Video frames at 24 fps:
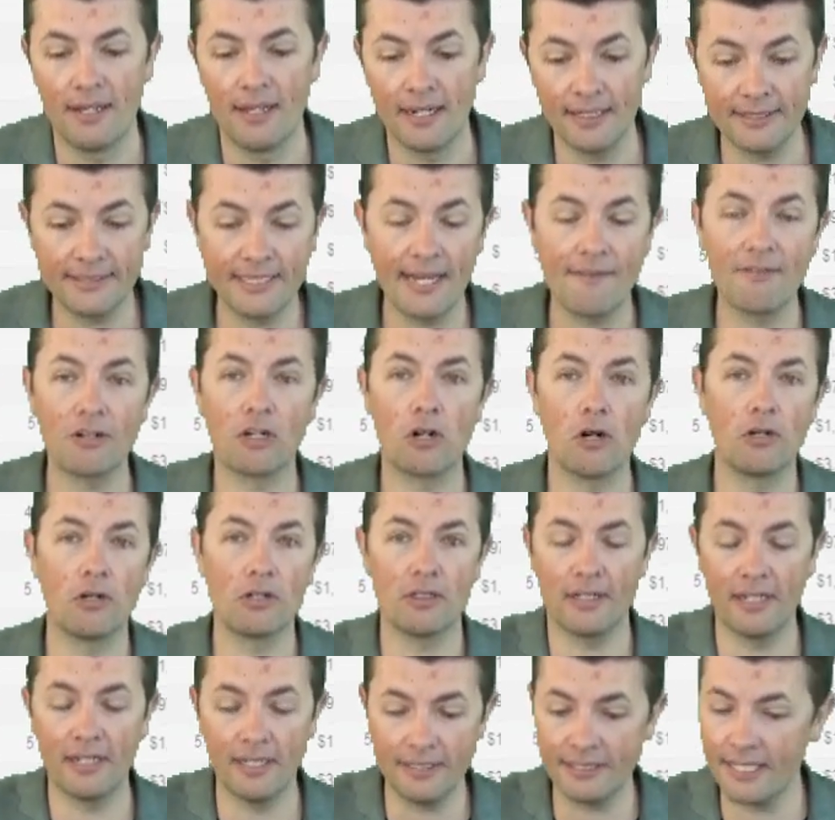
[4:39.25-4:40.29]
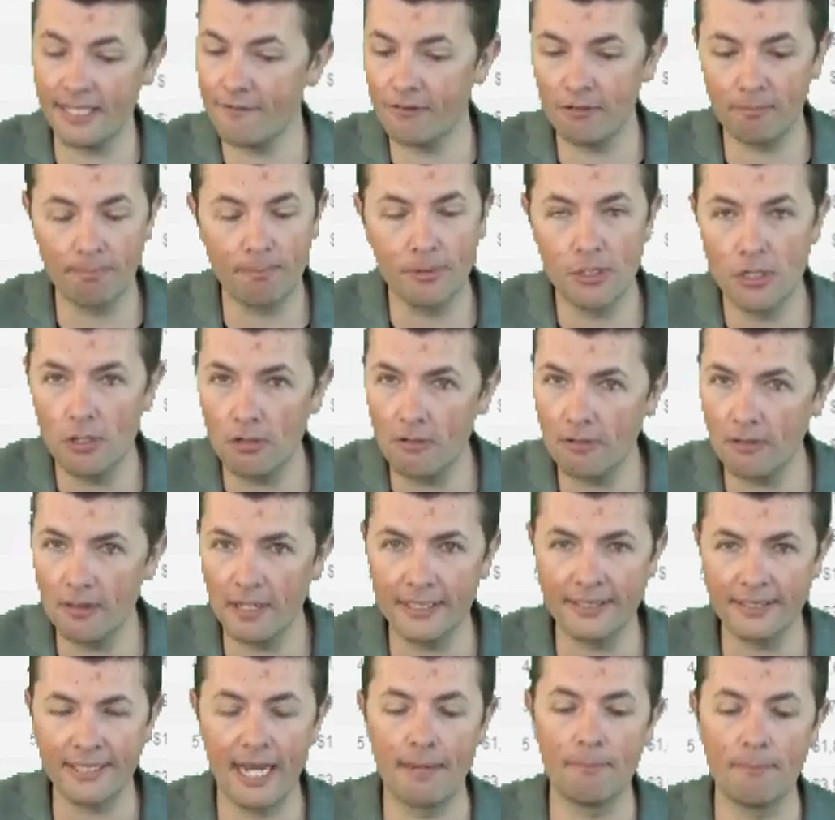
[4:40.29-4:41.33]
Now let's say if a
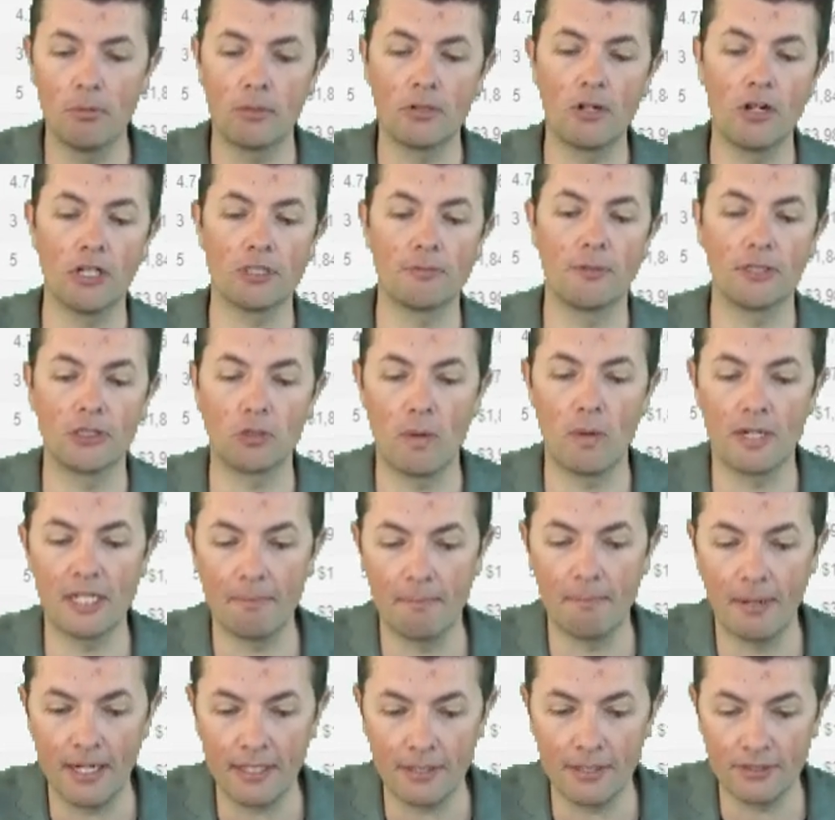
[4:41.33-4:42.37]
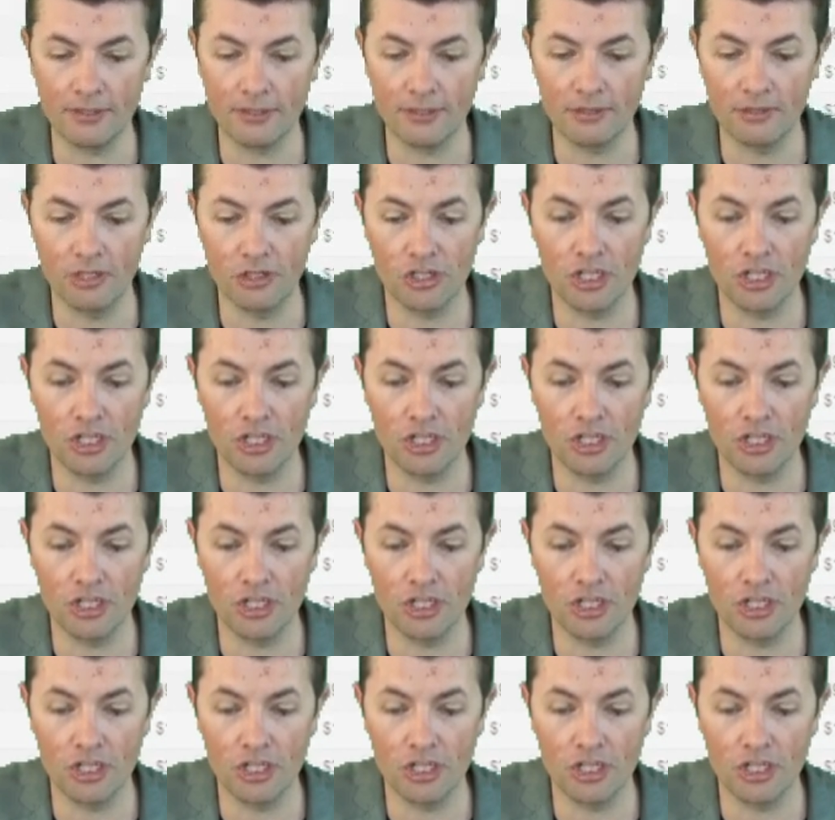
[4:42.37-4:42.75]
pure example cost me $20.